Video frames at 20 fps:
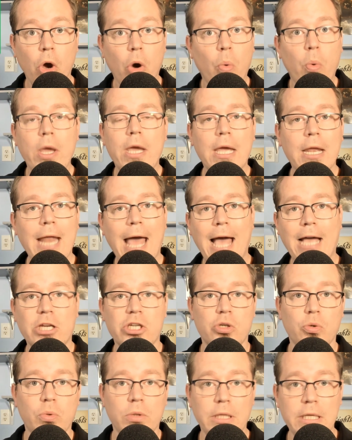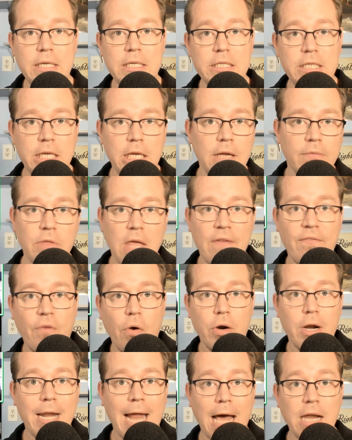We can actually see if they
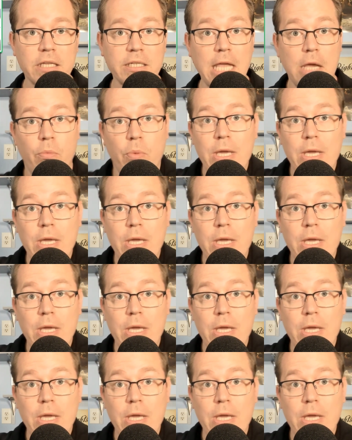voted out of state.